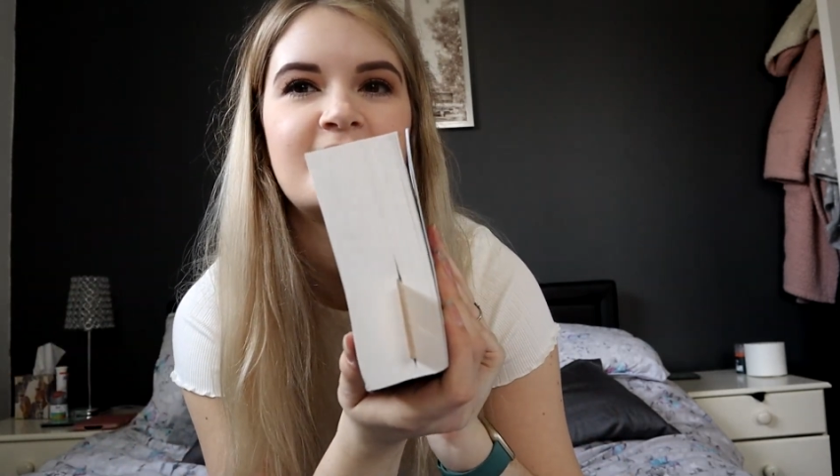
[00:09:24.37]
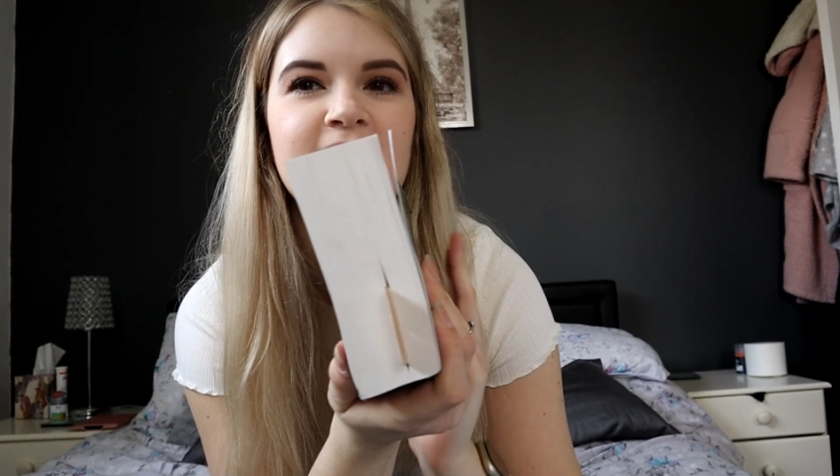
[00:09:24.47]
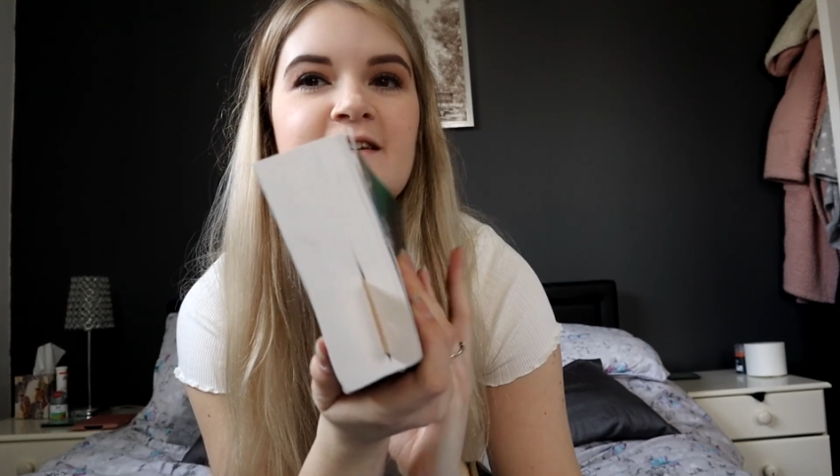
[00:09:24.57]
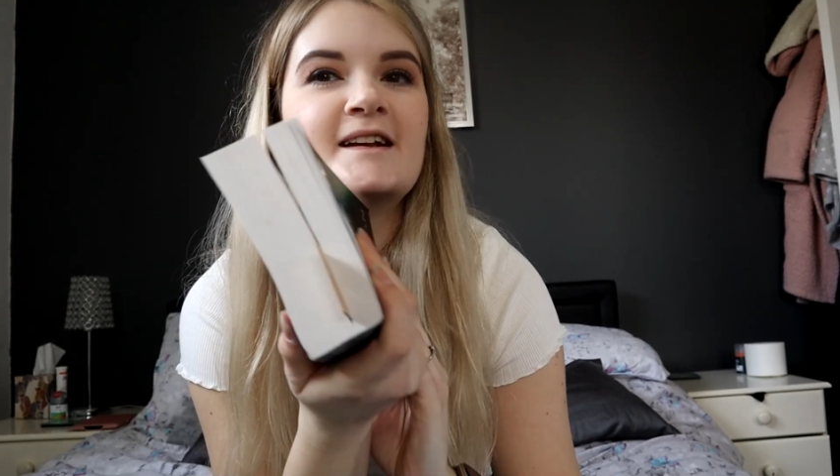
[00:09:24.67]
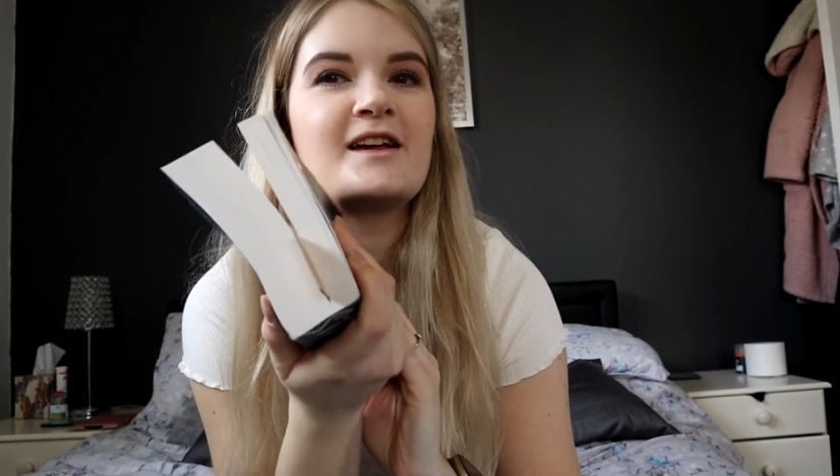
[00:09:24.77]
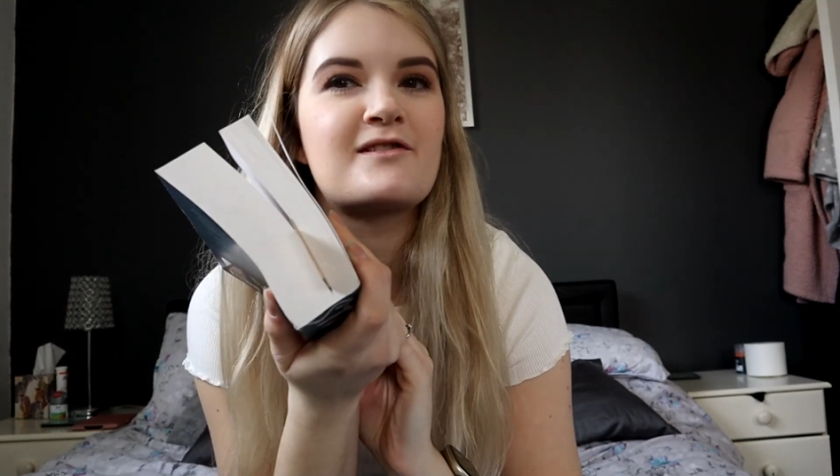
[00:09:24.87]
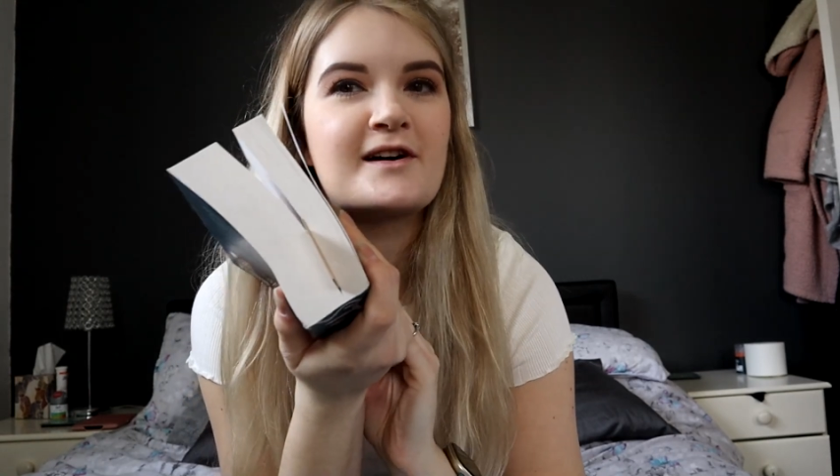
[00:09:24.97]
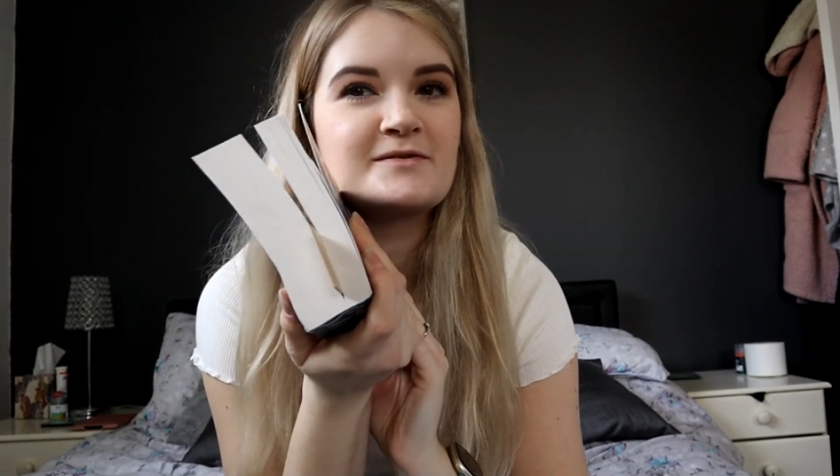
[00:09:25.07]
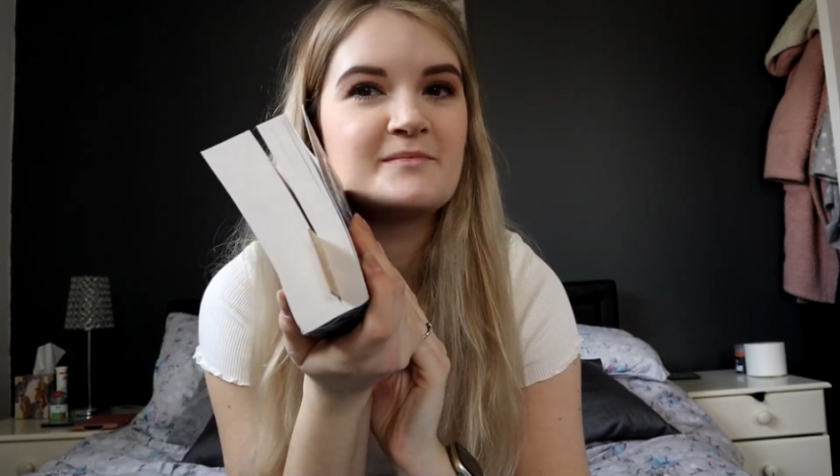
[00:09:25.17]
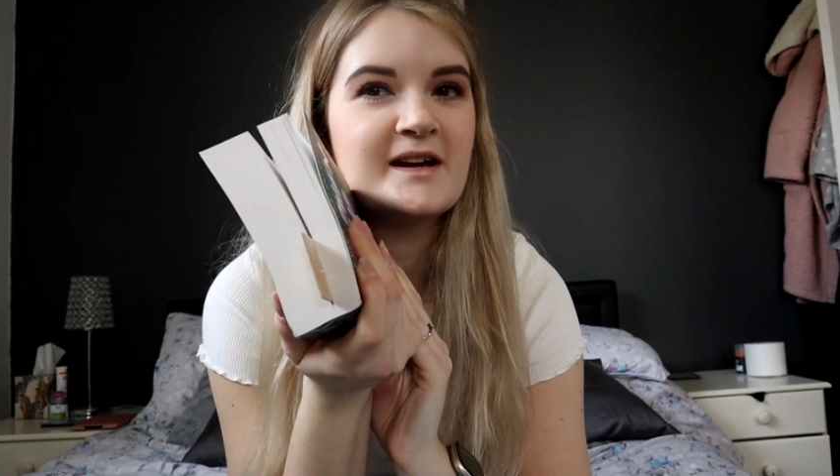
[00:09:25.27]
nearly
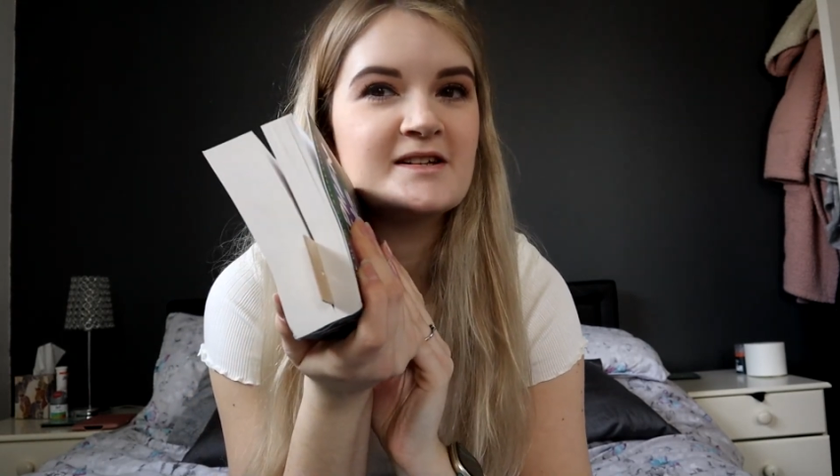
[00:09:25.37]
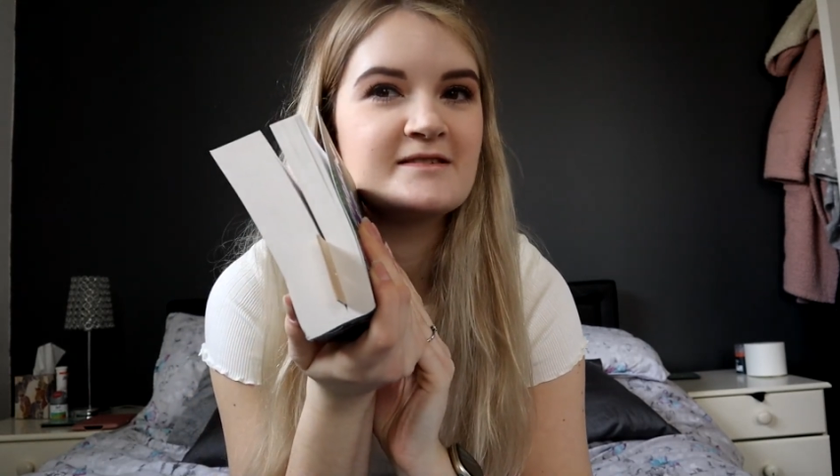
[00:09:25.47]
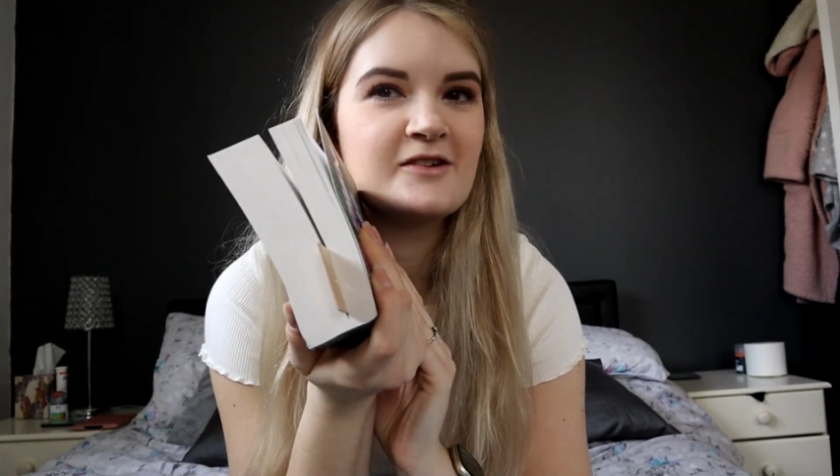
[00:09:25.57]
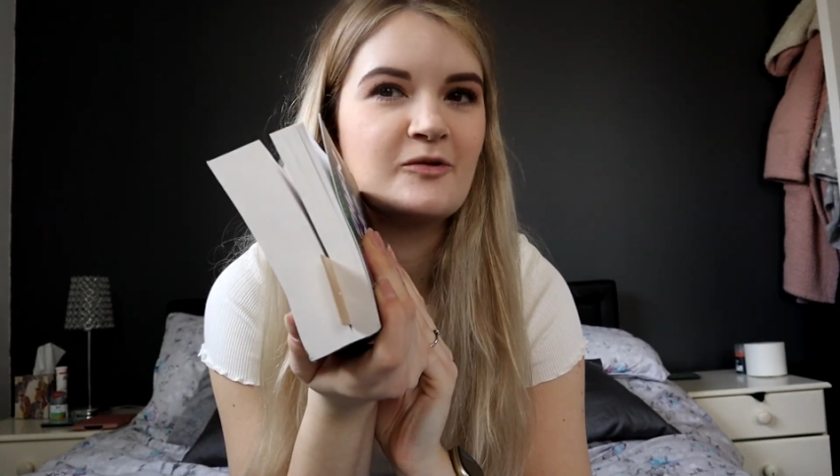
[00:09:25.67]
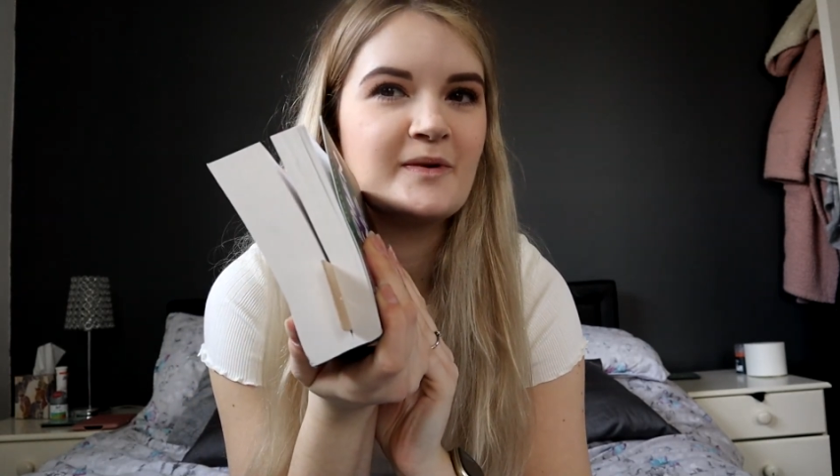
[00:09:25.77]
1,000 pages long,